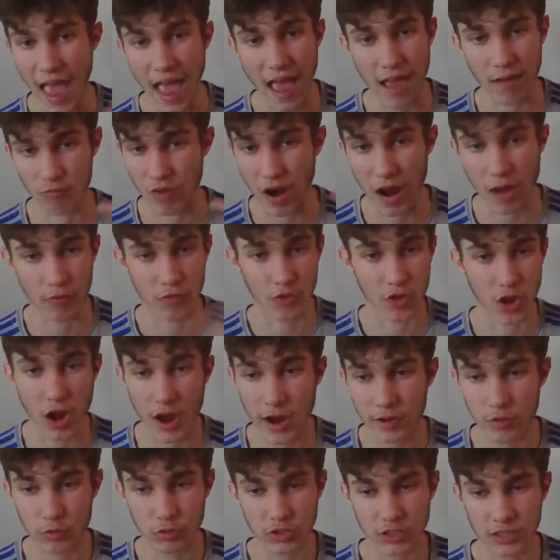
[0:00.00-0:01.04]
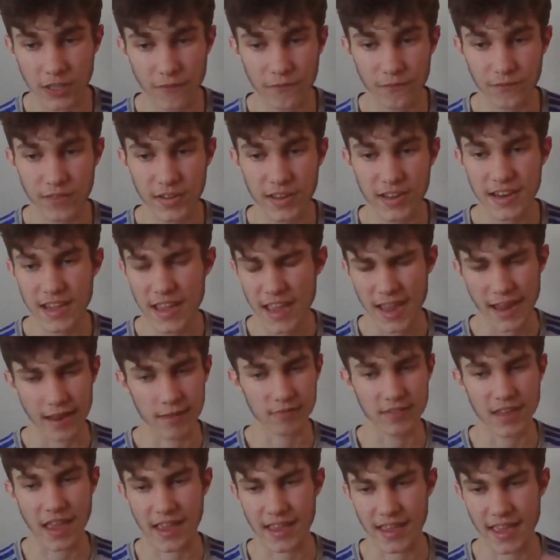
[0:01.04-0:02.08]
round nine or something, he
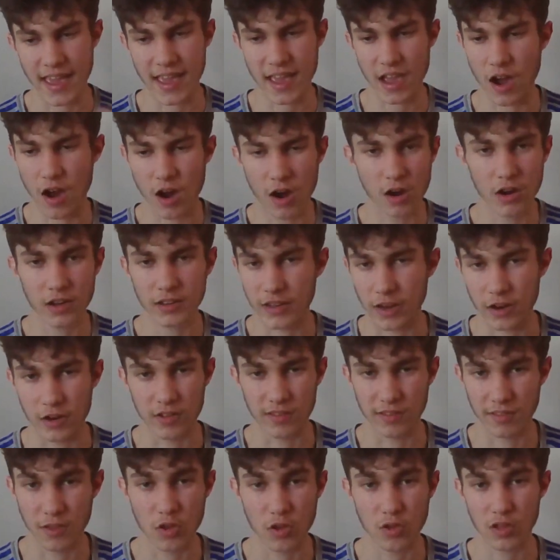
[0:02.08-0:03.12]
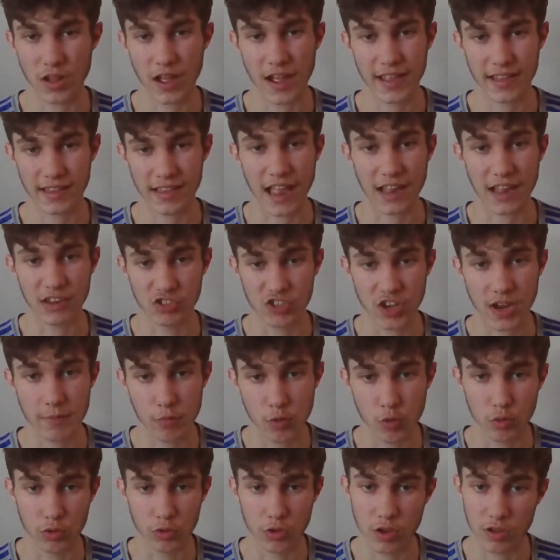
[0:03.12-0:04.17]
was getting hit hard and looked like, and Jake
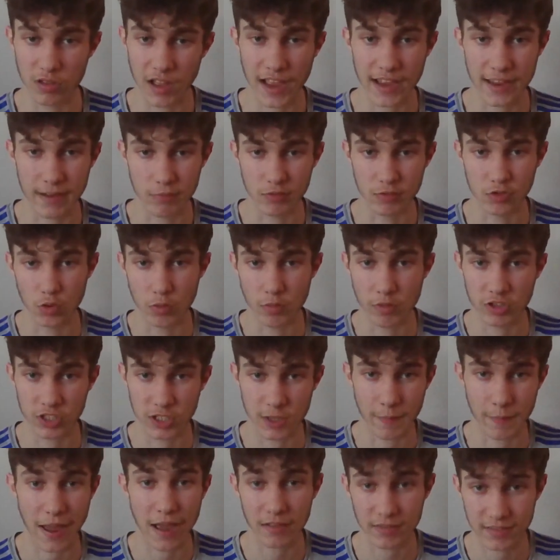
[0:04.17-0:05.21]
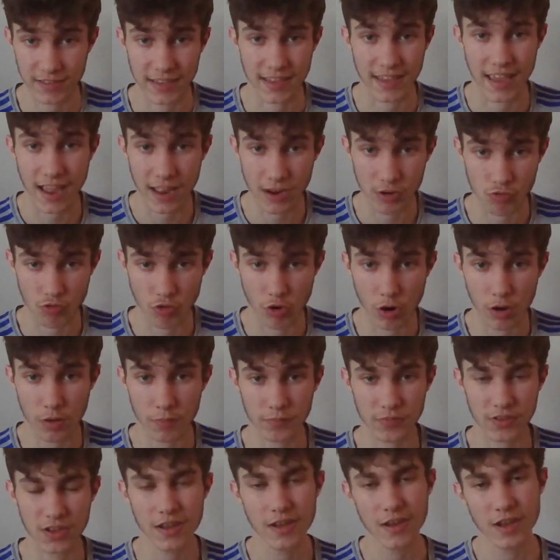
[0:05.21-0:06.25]
Paul looked like he was almost about to get
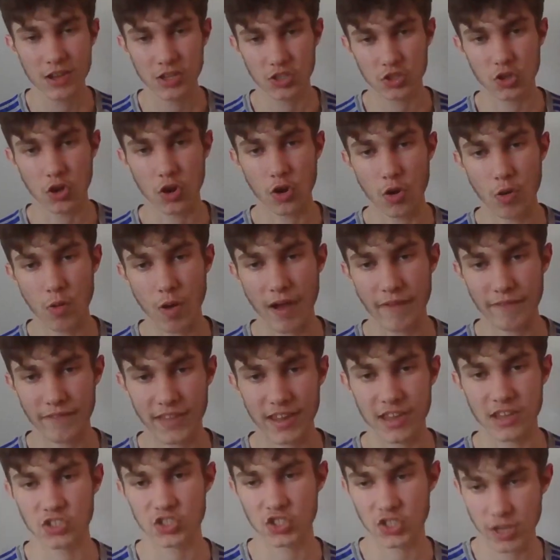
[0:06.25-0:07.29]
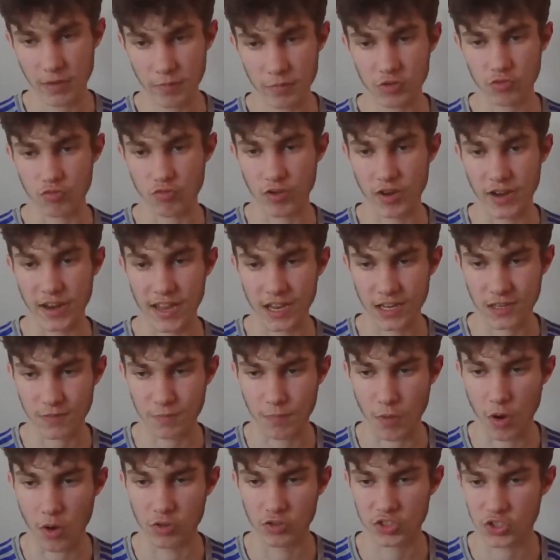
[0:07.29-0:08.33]
dropped. So I think his chin was really
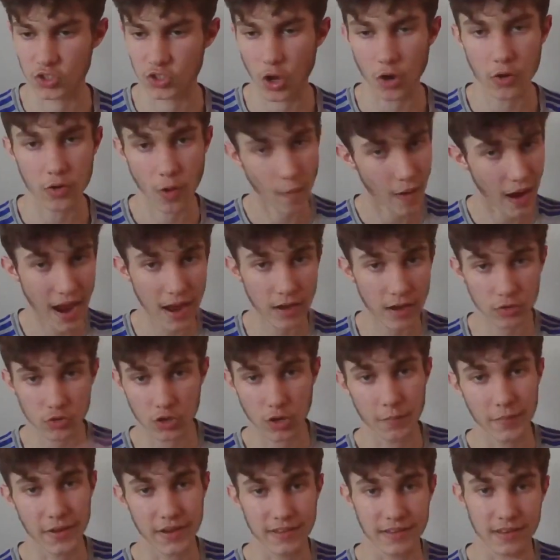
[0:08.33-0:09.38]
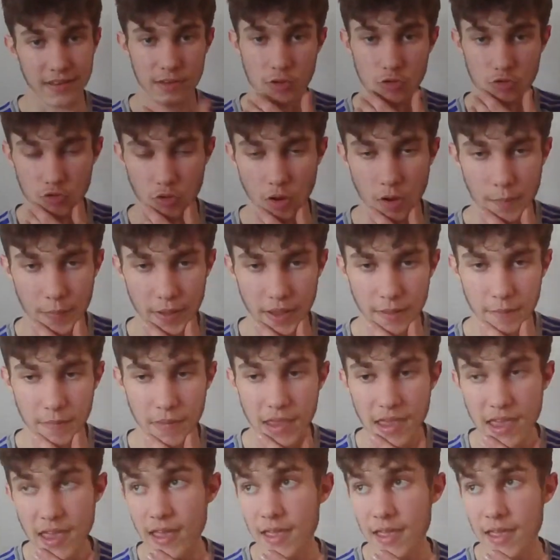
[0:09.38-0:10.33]
exposed. Don't know how Tommy didn't drop him,